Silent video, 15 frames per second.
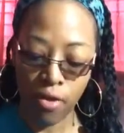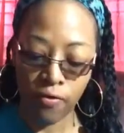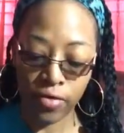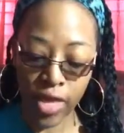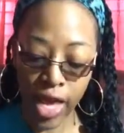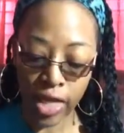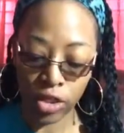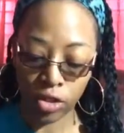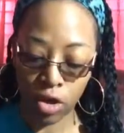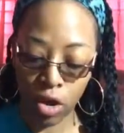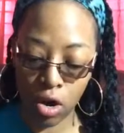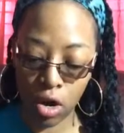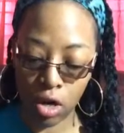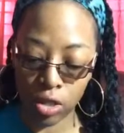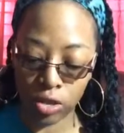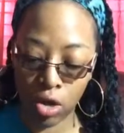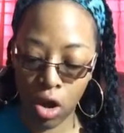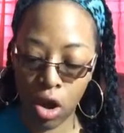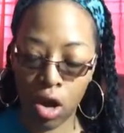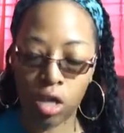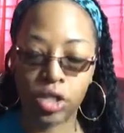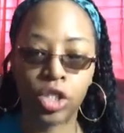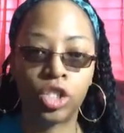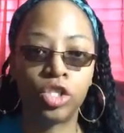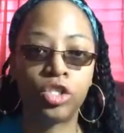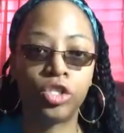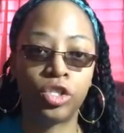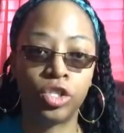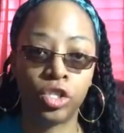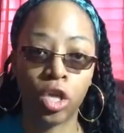Flashcards are
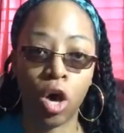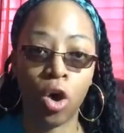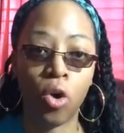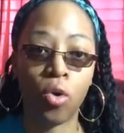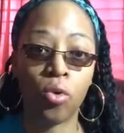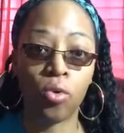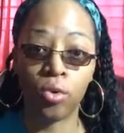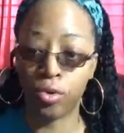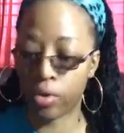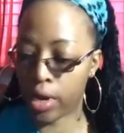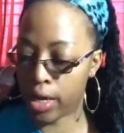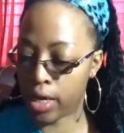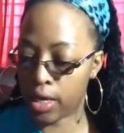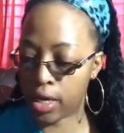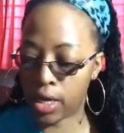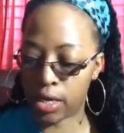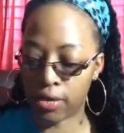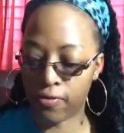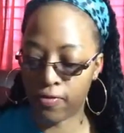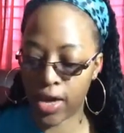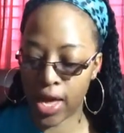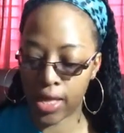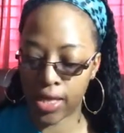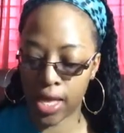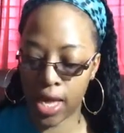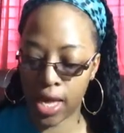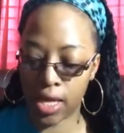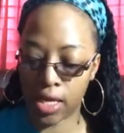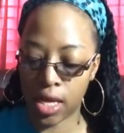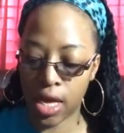so great in the fact
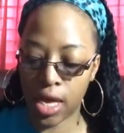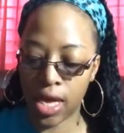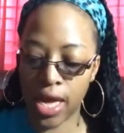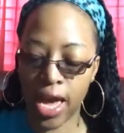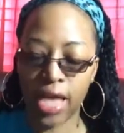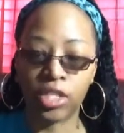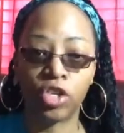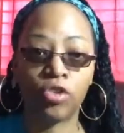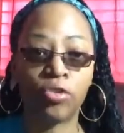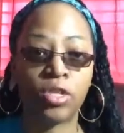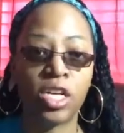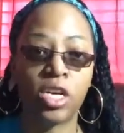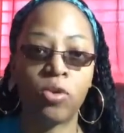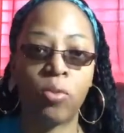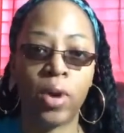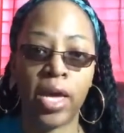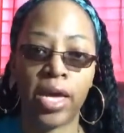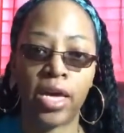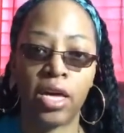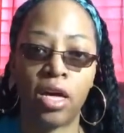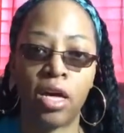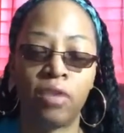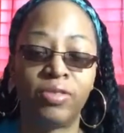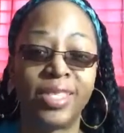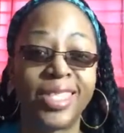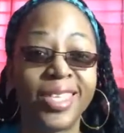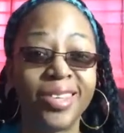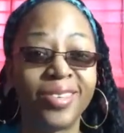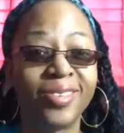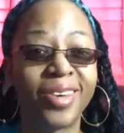that it has a unique way of
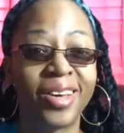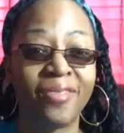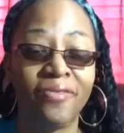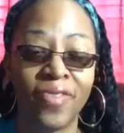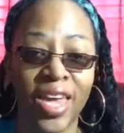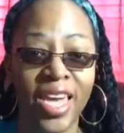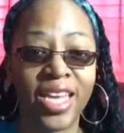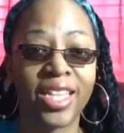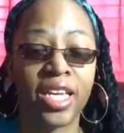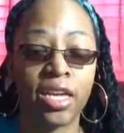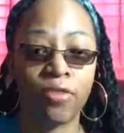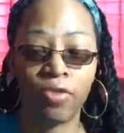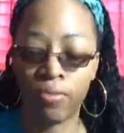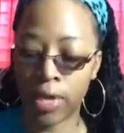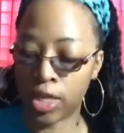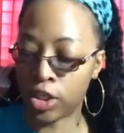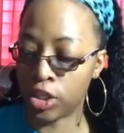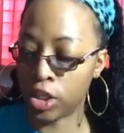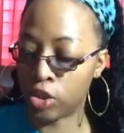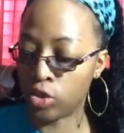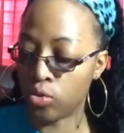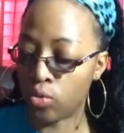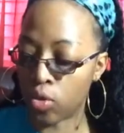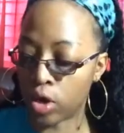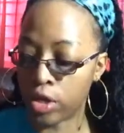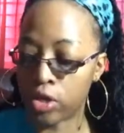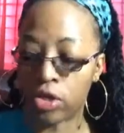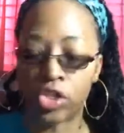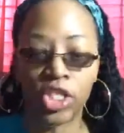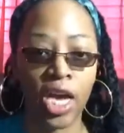still conveying the information that you want
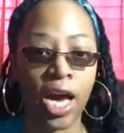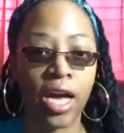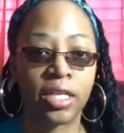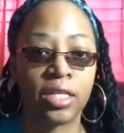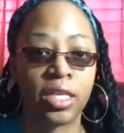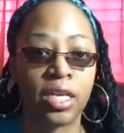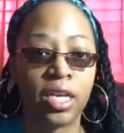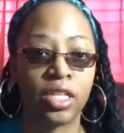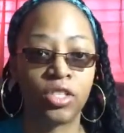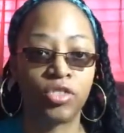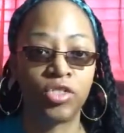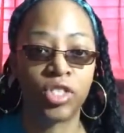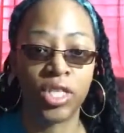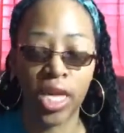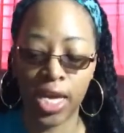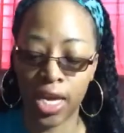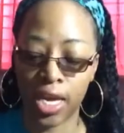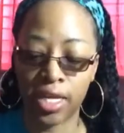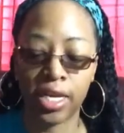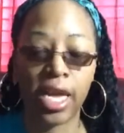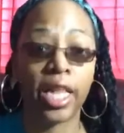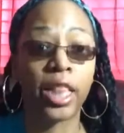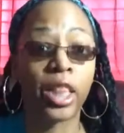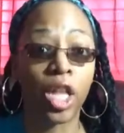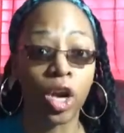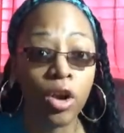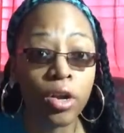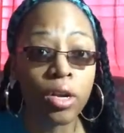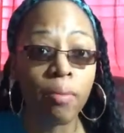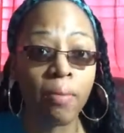your child to understand and
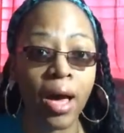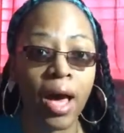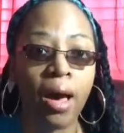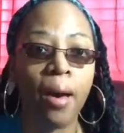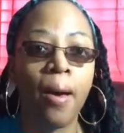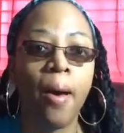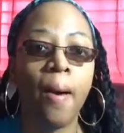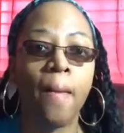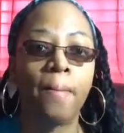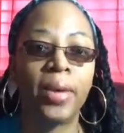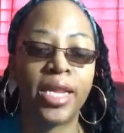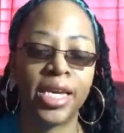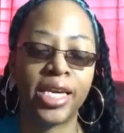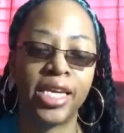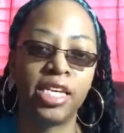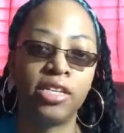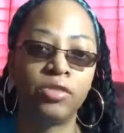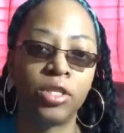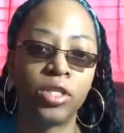learn about, but it gives it